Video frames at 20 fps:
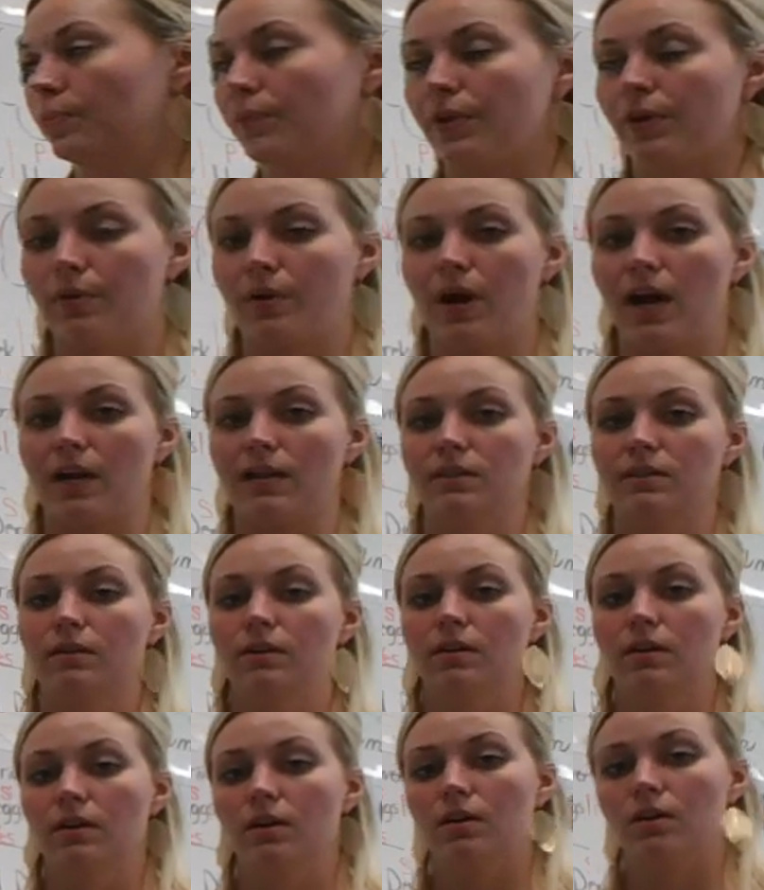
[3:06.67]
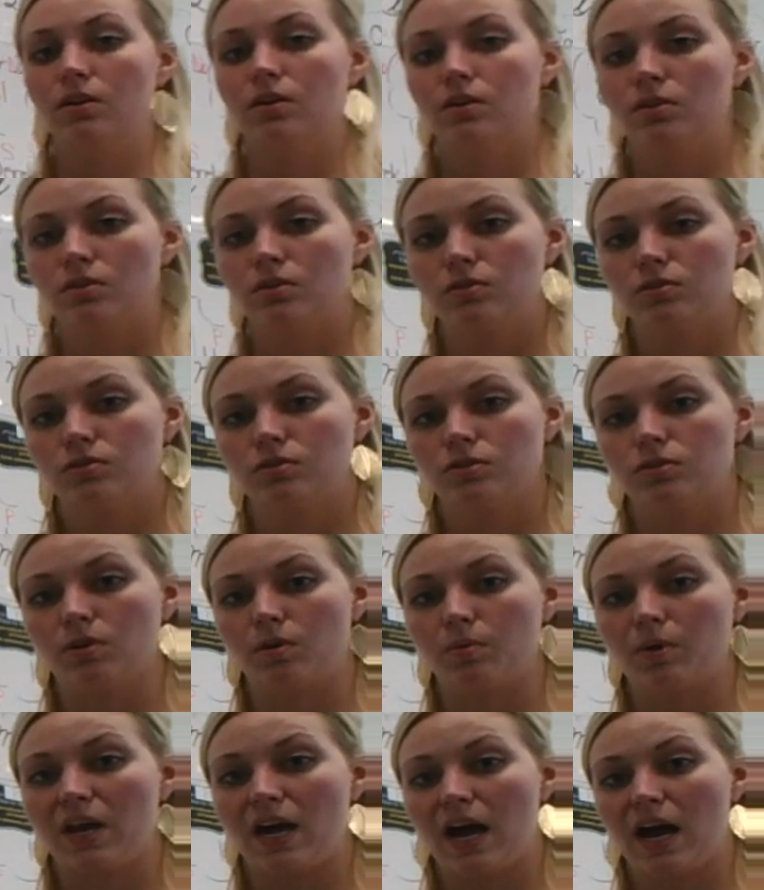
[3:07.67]
Okay,
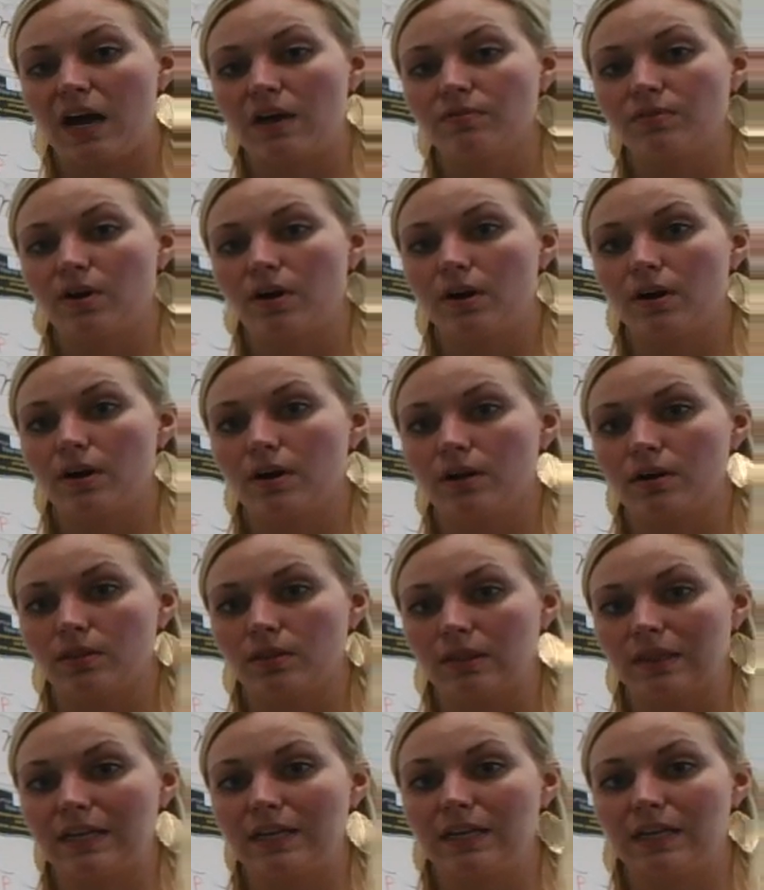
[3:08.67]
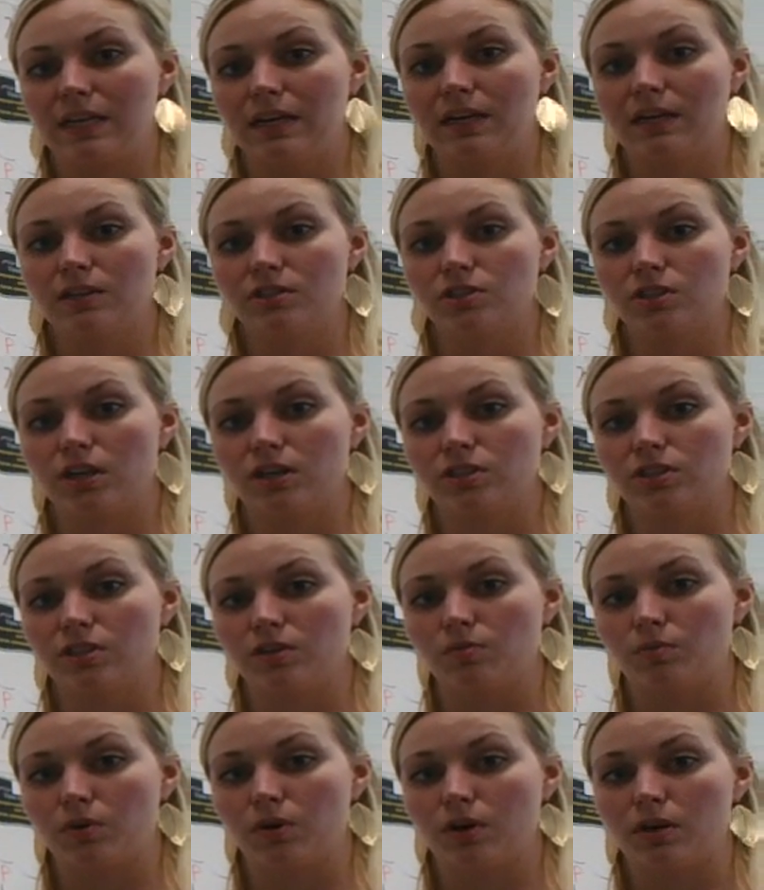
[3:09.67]
so we have our linking
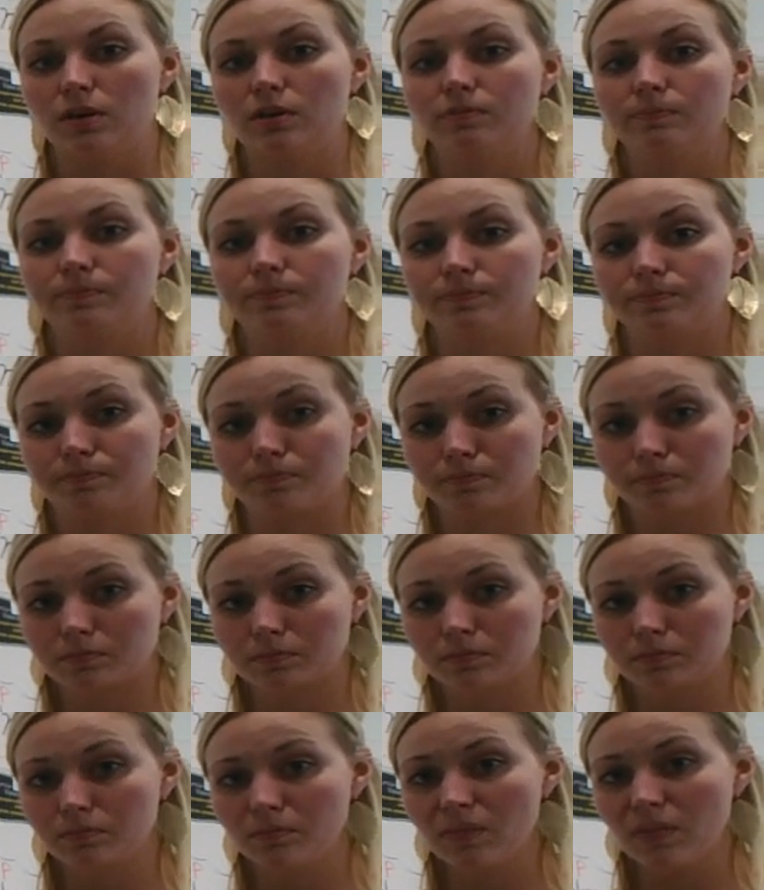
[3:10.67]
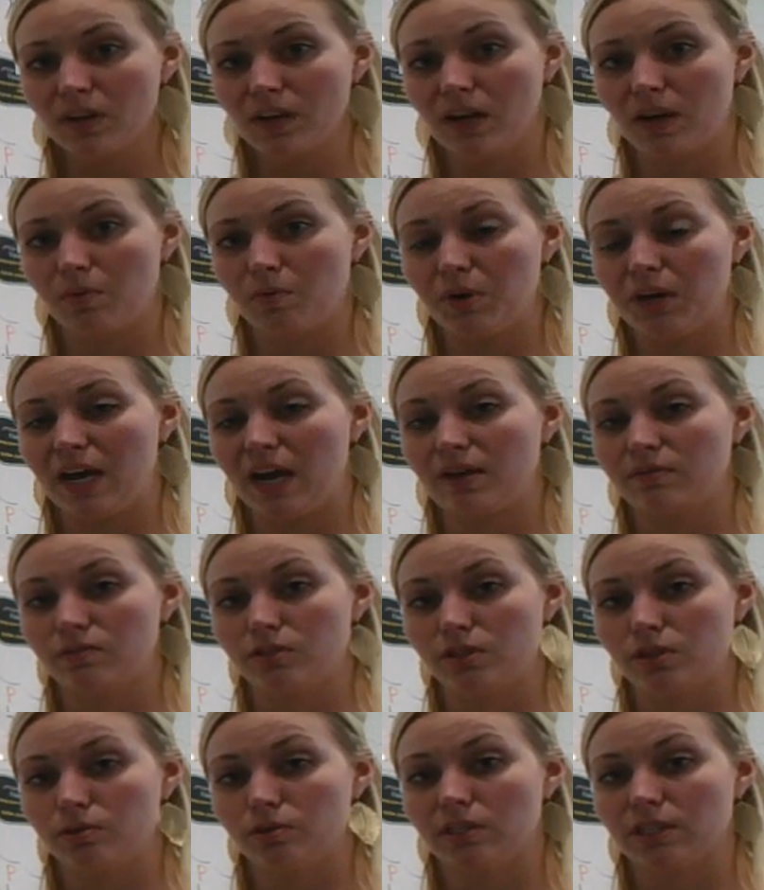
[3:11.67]
conjunction word, and we have
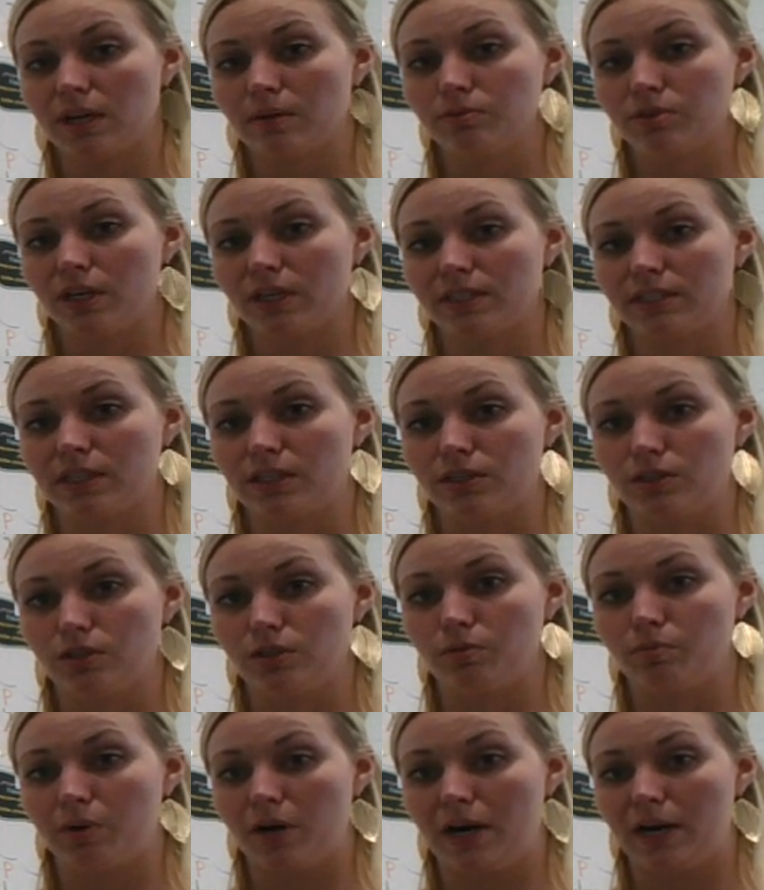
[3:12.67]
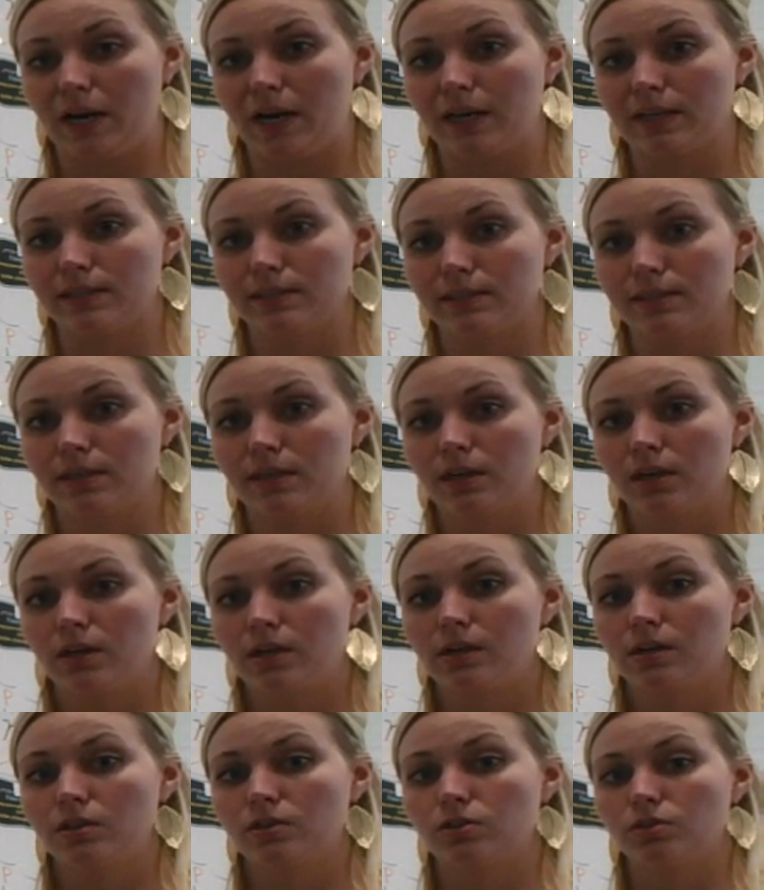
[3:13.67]
two subjects and two predicates.
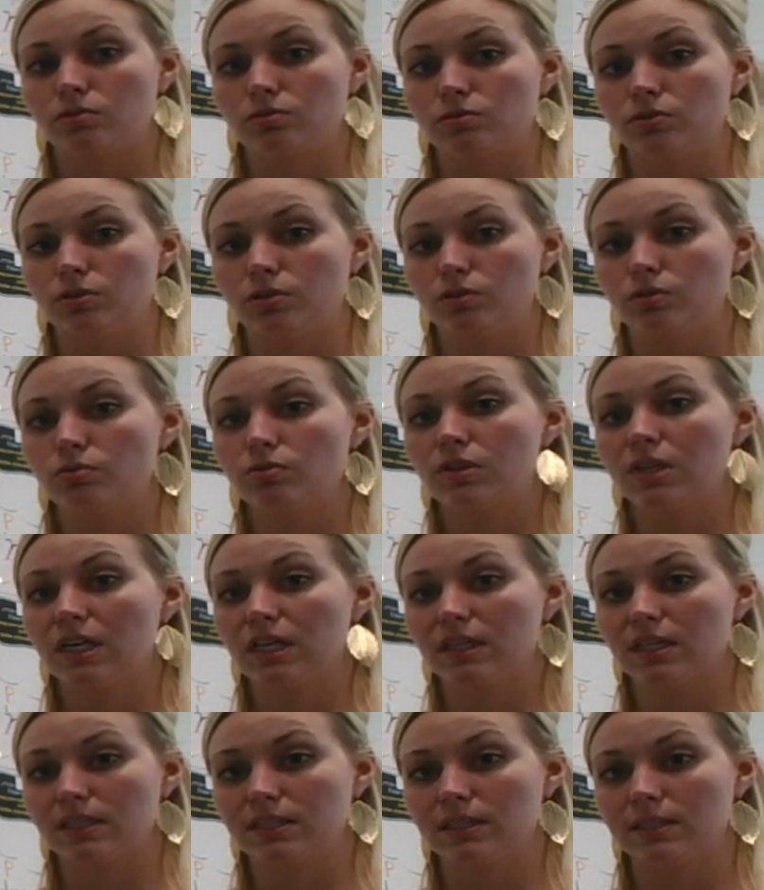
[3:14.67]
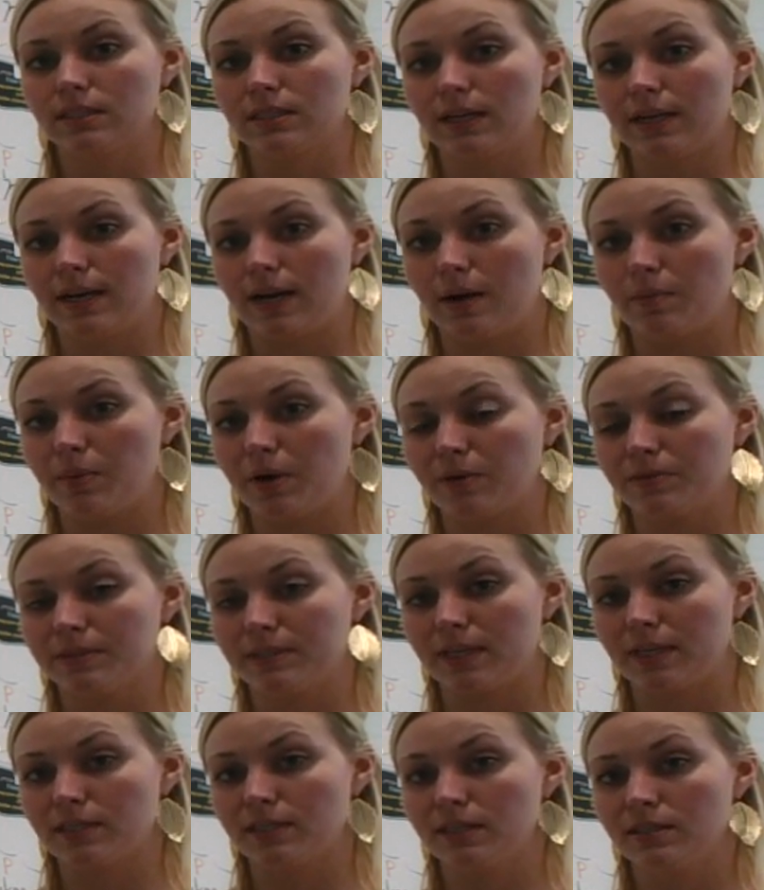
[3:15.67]
So do you think this is a compound
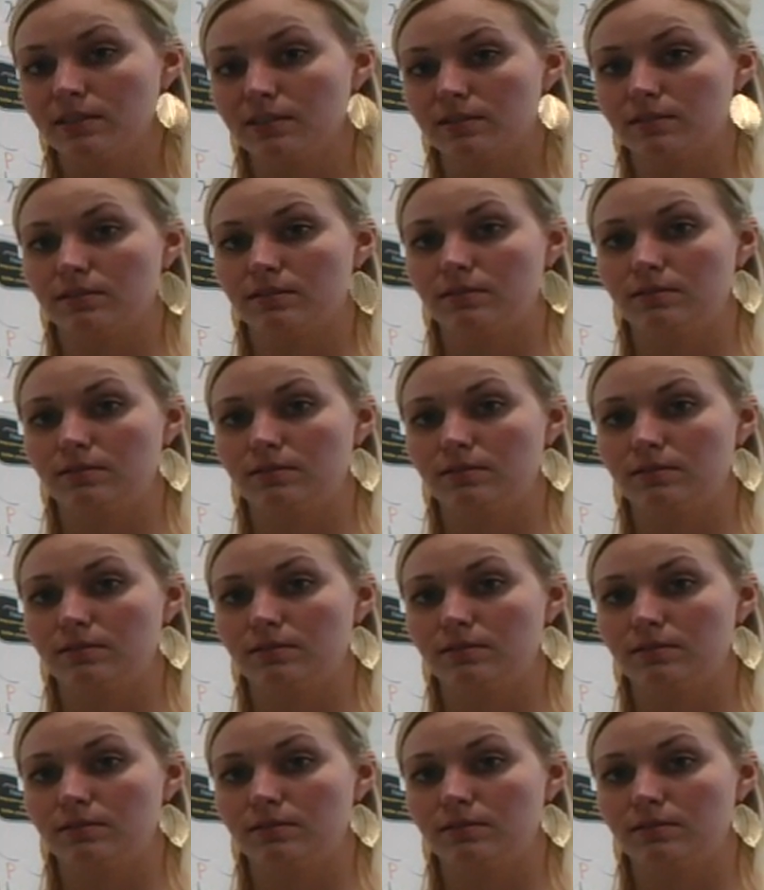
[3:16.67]
sentence?